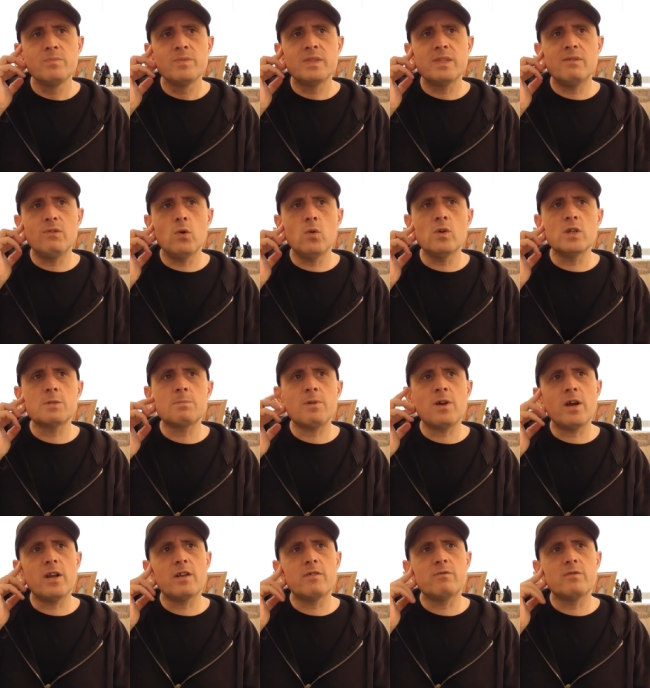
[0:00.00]
they've always
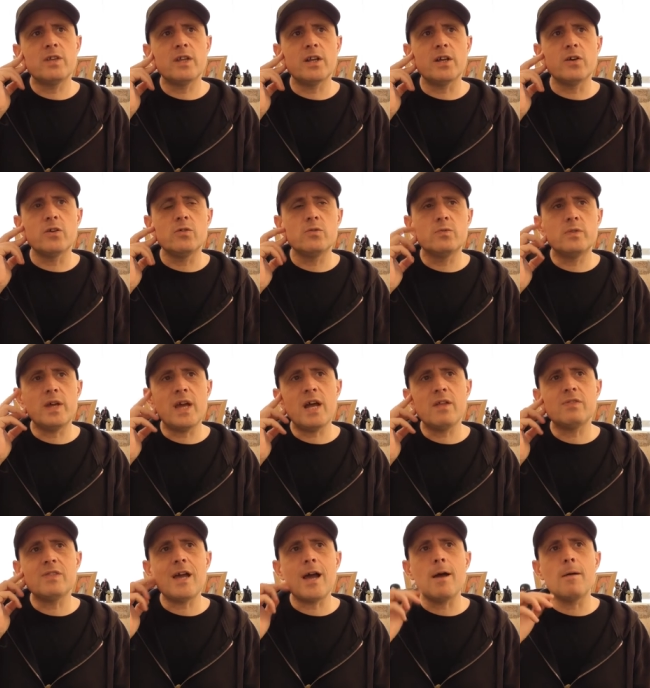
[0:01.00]
kind of you know they
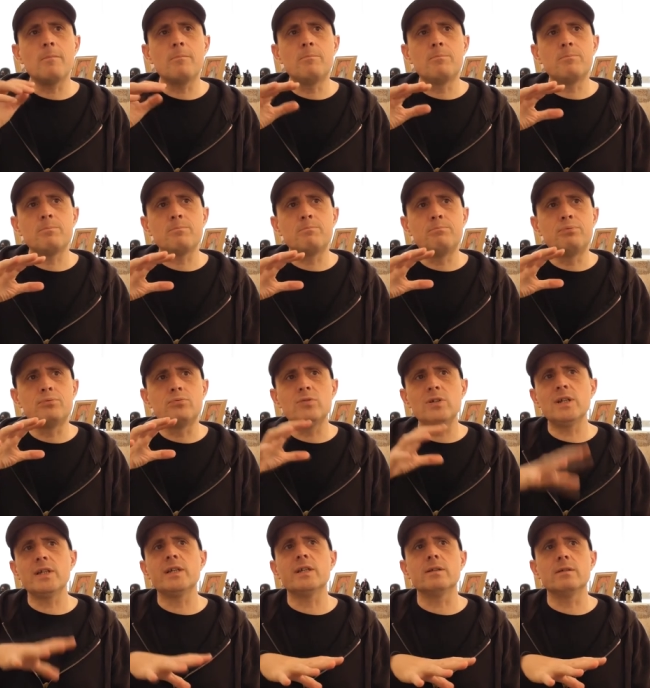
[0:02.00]
had that
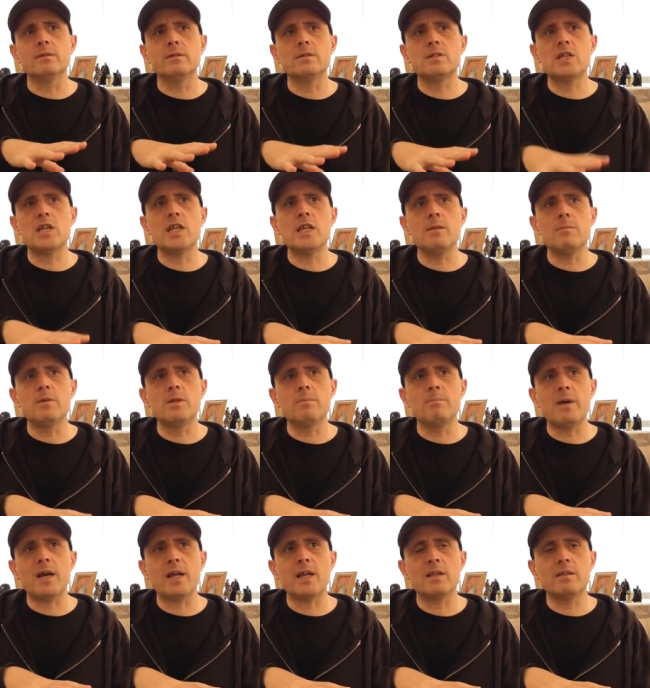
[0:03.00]
brilliant team in,
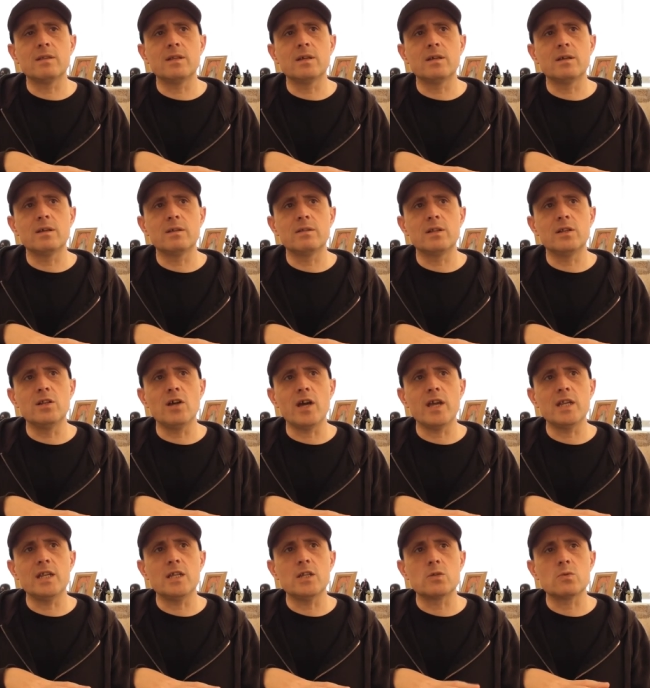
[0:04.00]
back in the, the
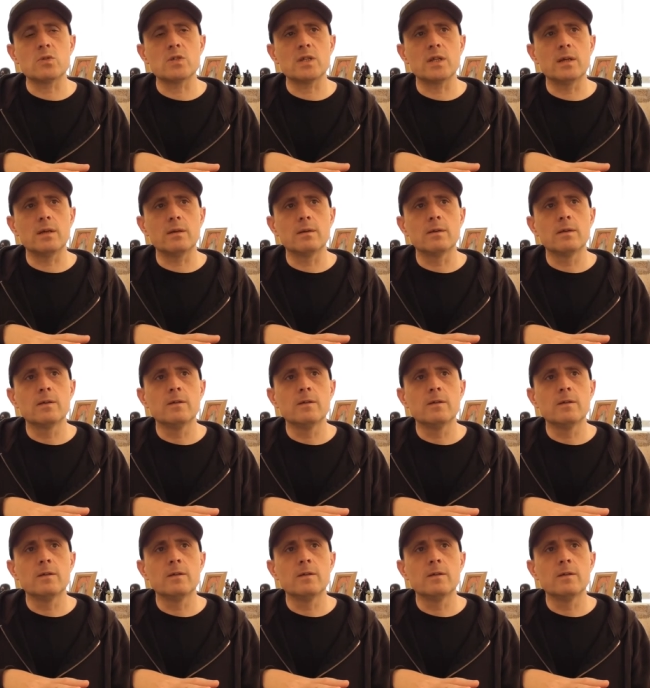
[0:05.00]
90s, wasn't it?